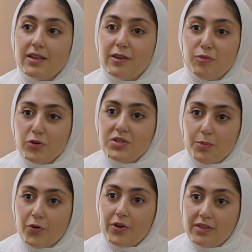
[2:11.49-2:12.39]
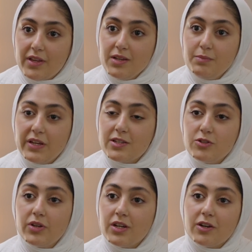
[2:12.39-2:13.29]
the most important thing because
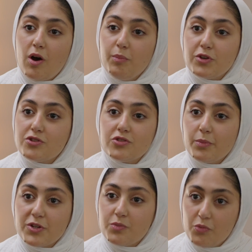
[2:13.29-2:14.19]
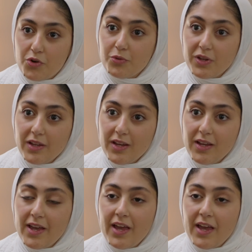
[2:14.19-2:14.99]
you can accomplish so much more with it